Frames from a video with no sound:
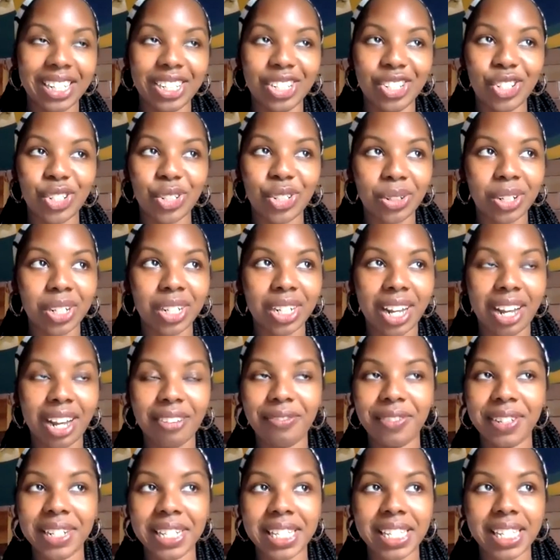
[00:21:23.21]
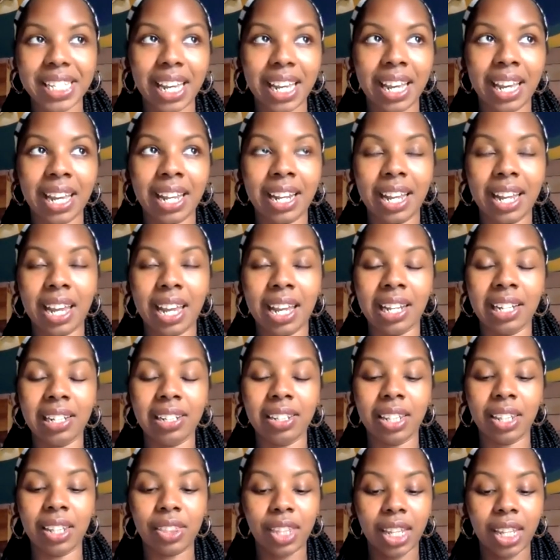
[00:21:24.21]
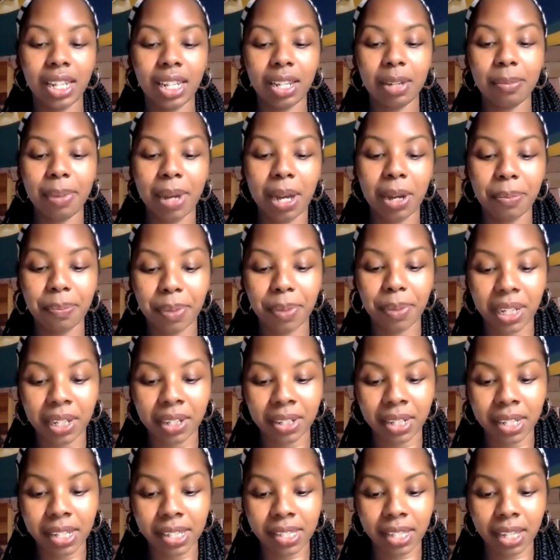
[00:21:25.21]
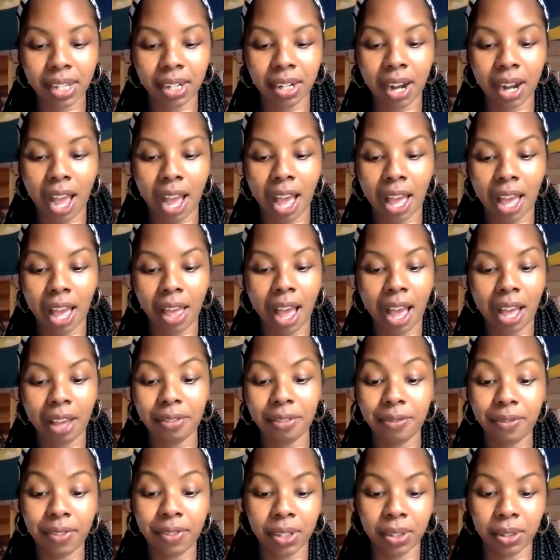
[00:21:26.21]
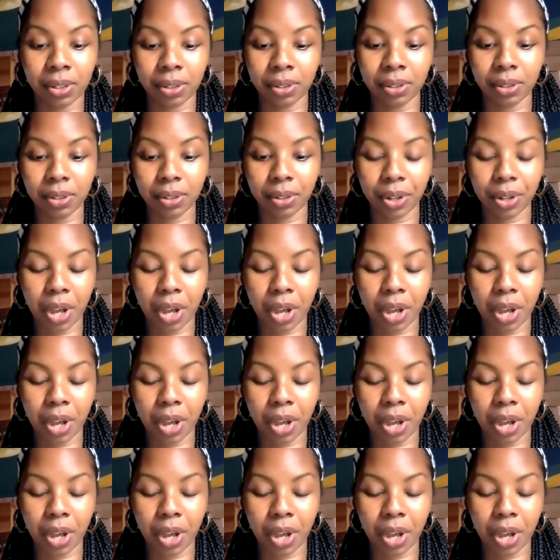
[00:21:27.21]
And sure enough, it did. And the thing about periods that are, I feel,